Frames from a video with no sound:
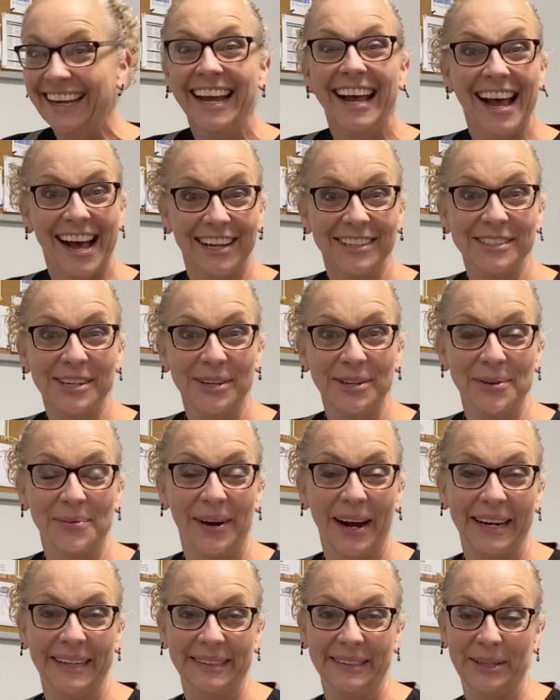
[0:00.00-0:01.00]
I'll tell you why
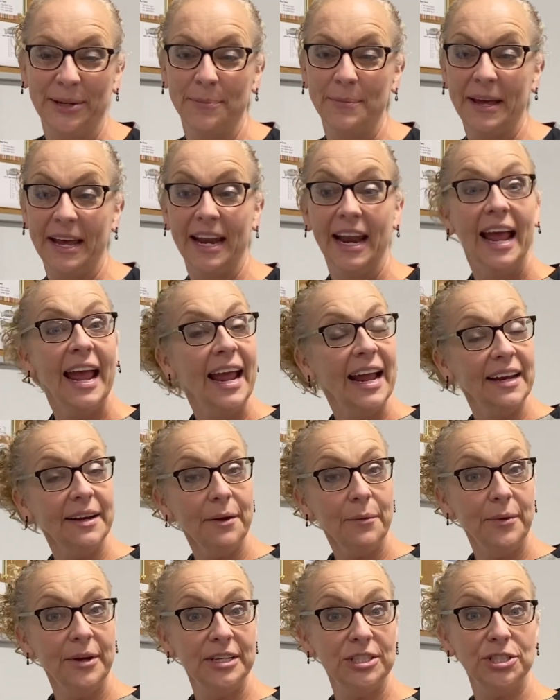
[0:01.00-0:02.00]
in a little bit. And I
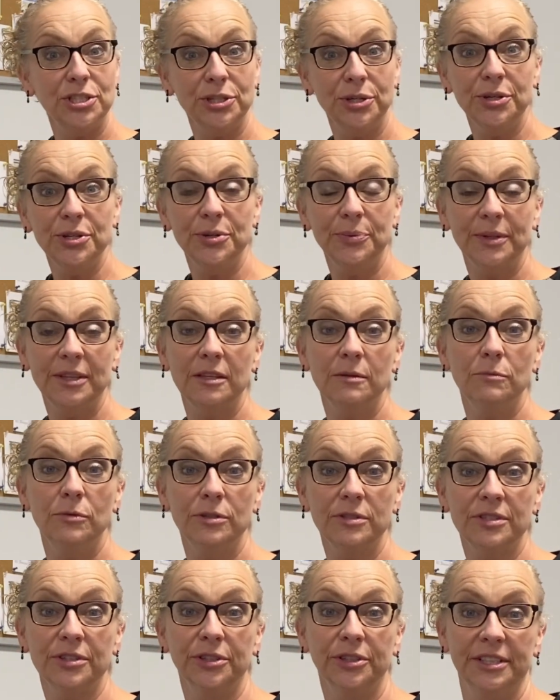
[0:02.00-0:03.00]
want to show you what the
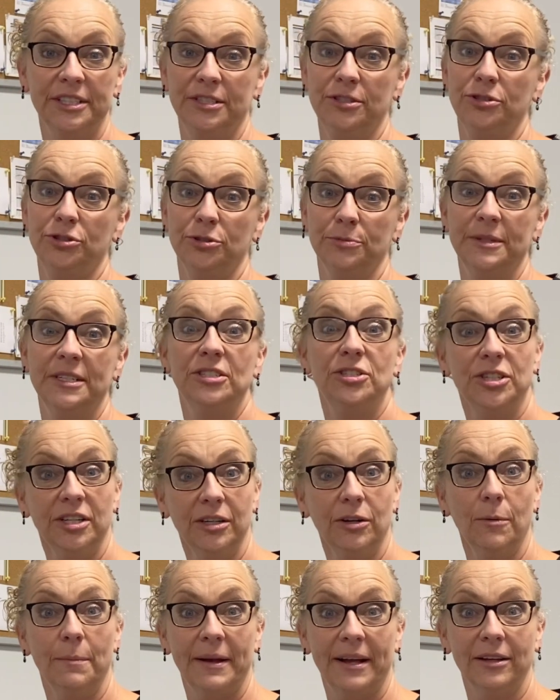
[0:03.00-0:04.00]
musical instrument Jingle
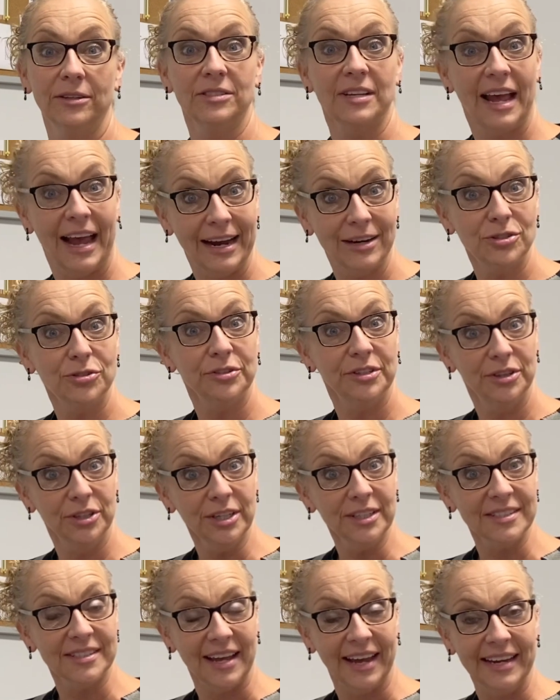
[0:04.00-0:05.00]
Bells actually looks
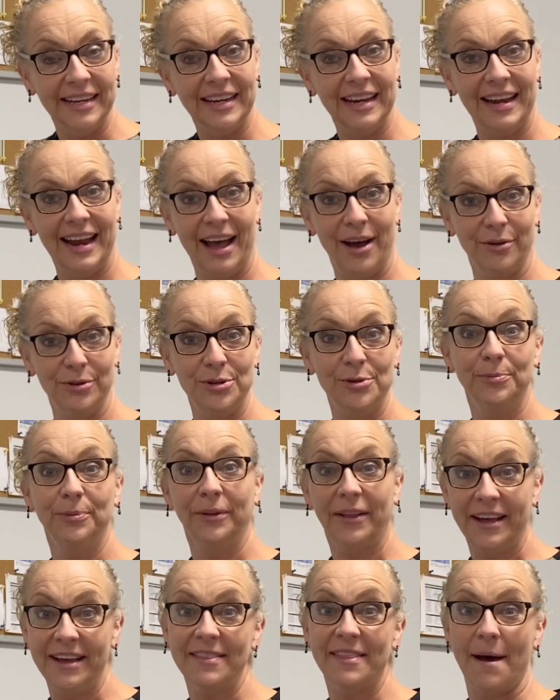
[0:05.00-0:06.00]
like and how you
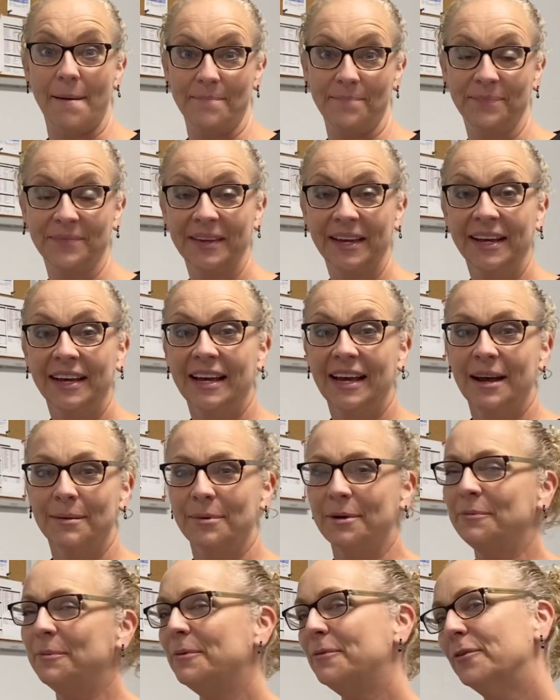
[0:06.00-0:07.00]
play them. But
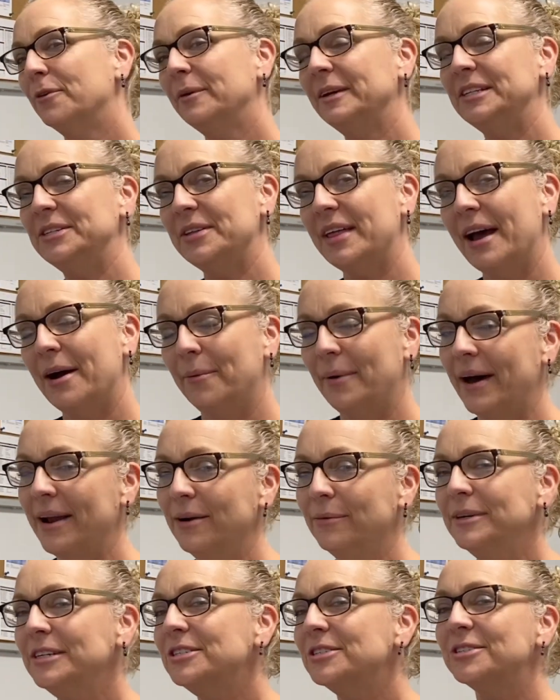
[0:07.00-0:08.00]
before we do that, why don't
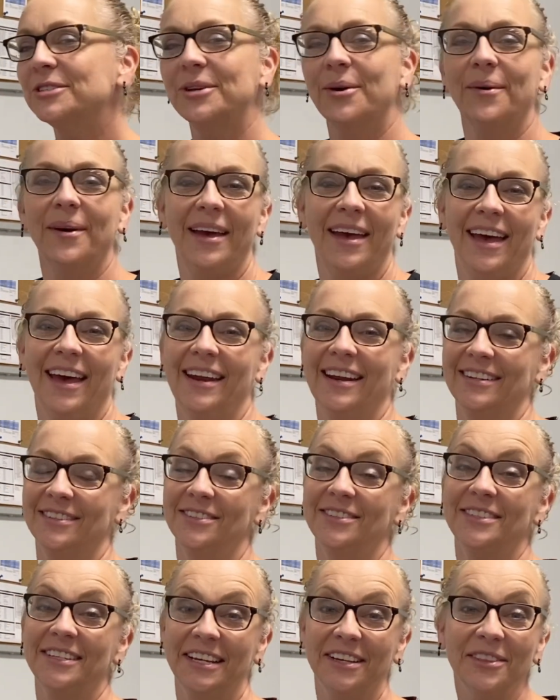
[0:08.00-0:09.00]
we just go ahead and
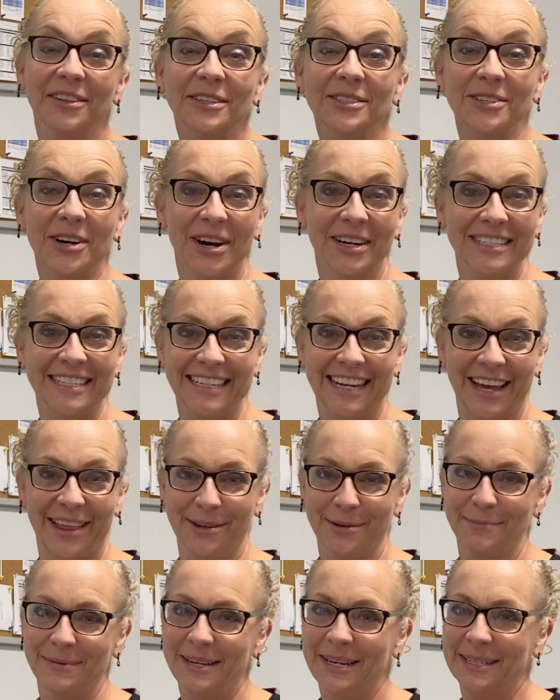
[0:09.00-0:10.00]
sing the song together,
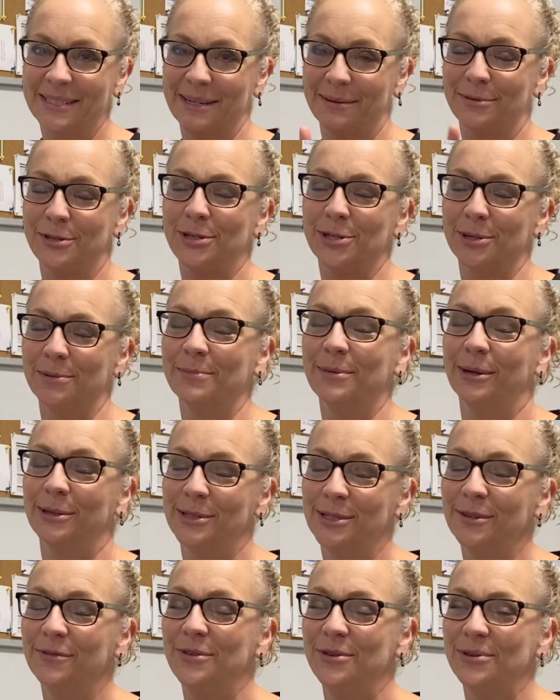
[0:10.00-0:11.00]
because I'm sure most
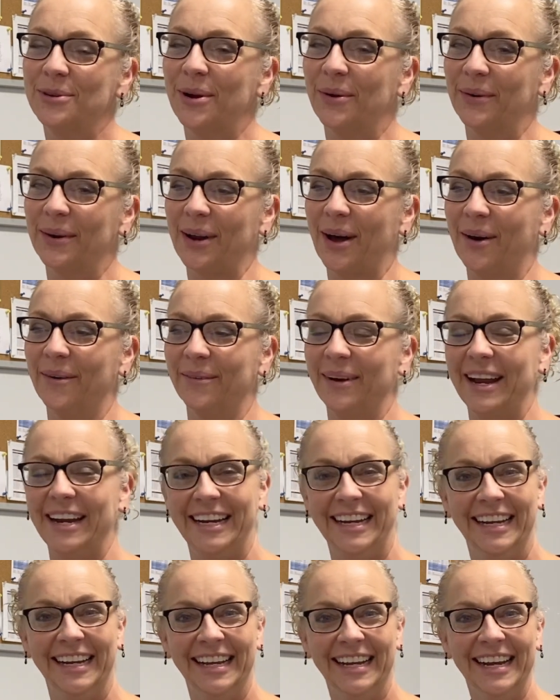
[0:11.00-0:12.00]
of you know it already.
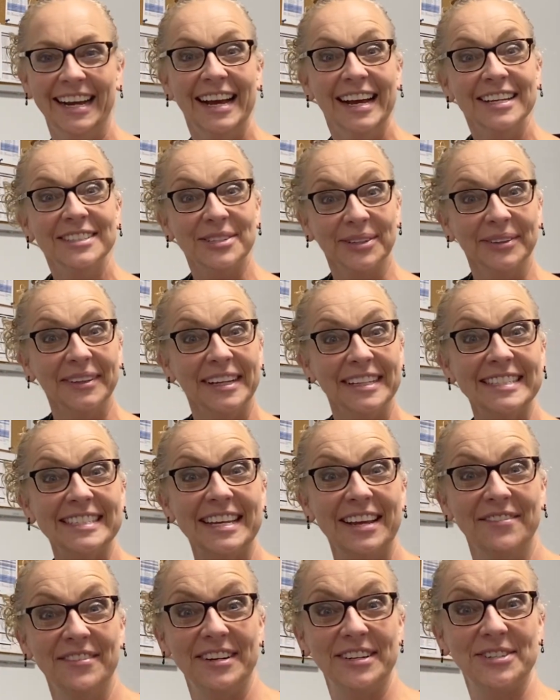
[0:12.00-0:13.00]
So let's give
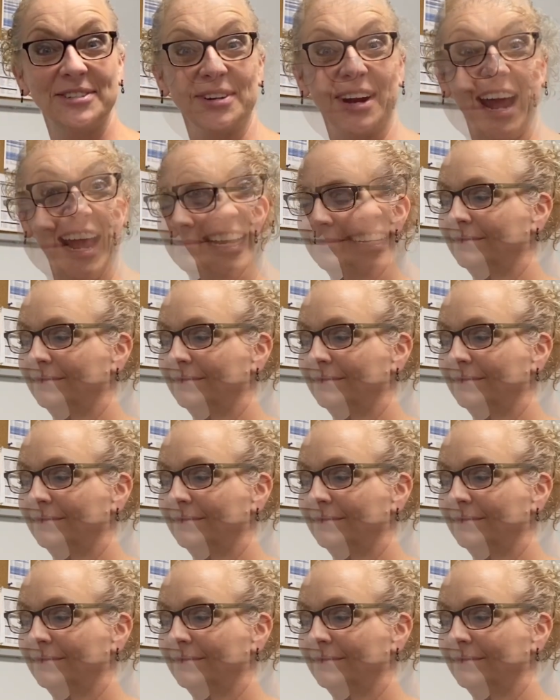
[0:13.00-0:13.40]
it a try.